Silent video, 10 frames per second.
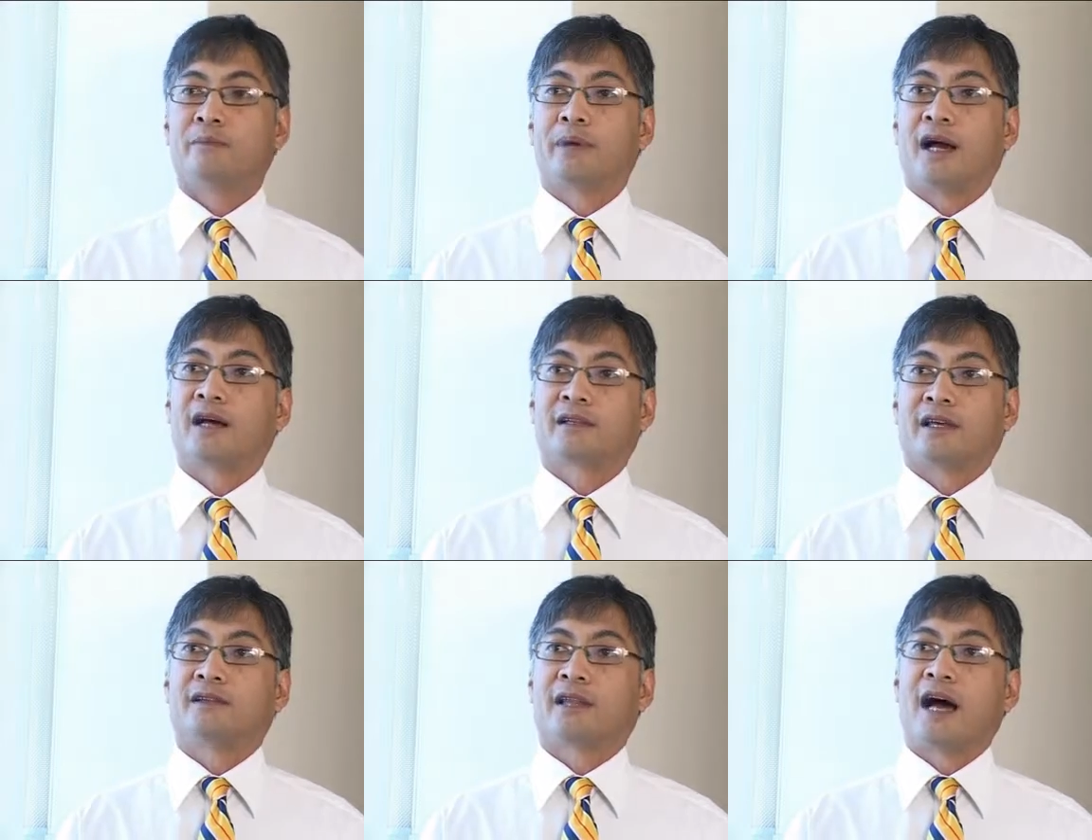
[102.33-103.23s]
impact
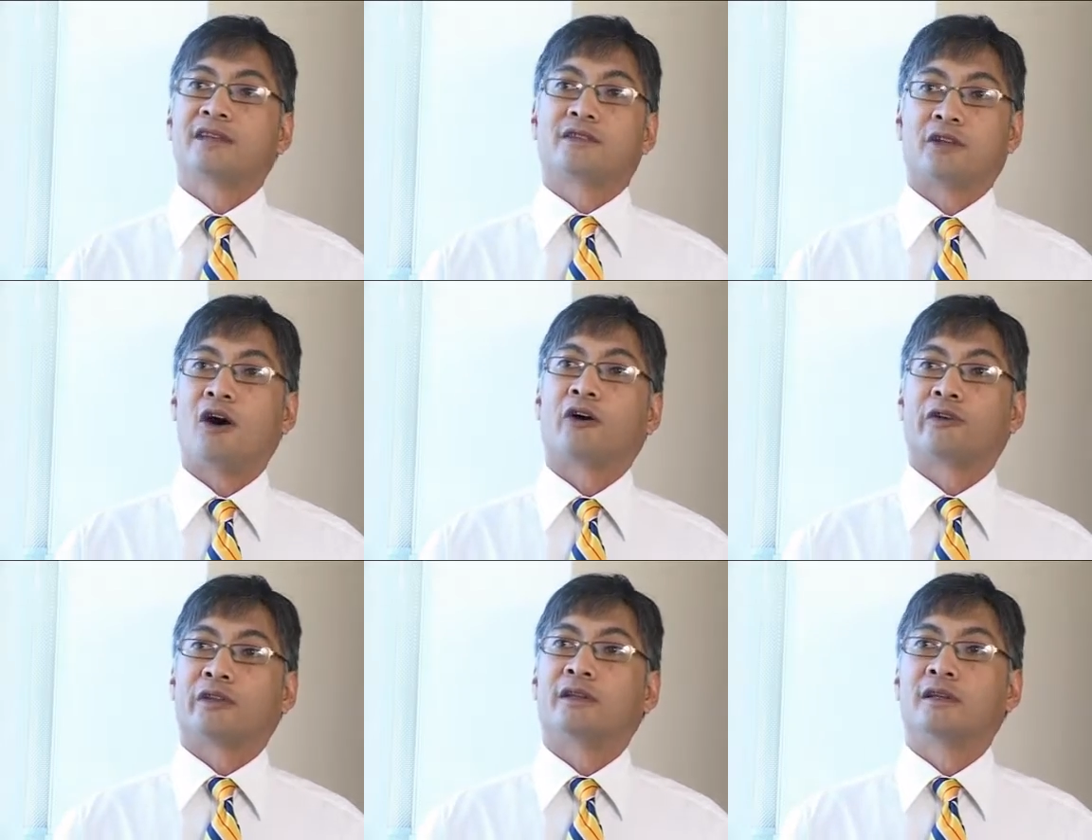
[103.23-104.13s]
that lasts longer
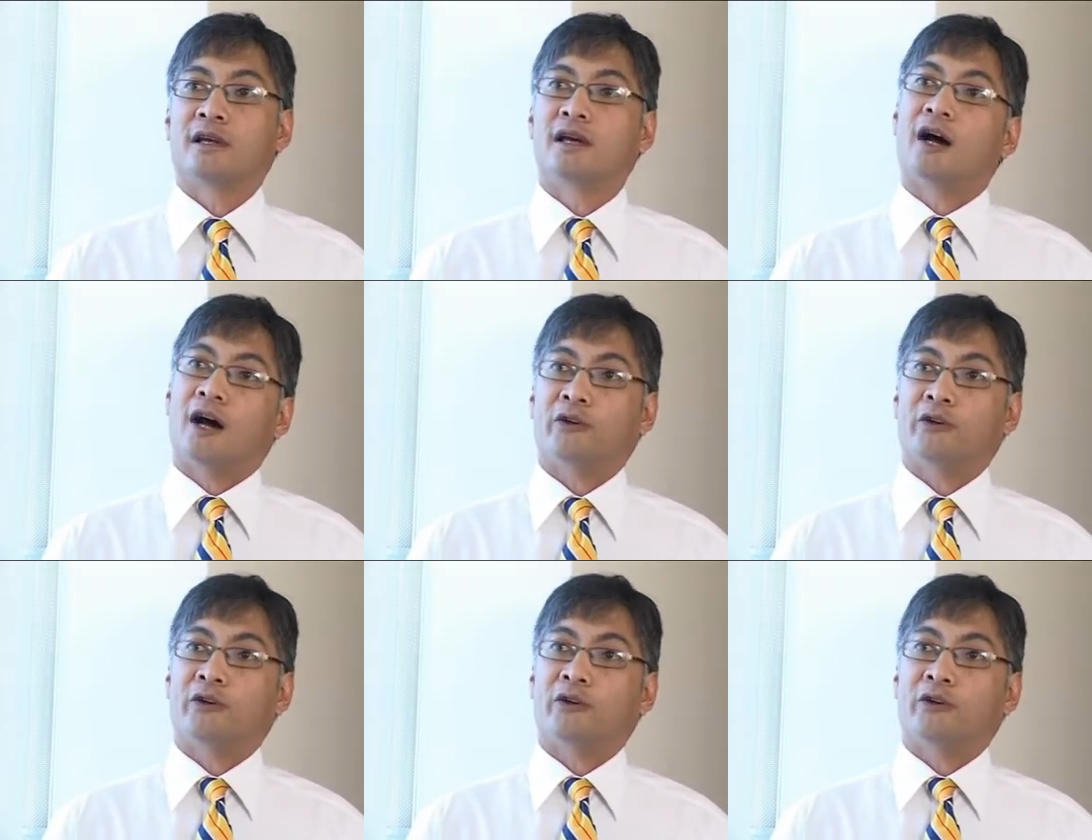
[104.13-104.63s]
than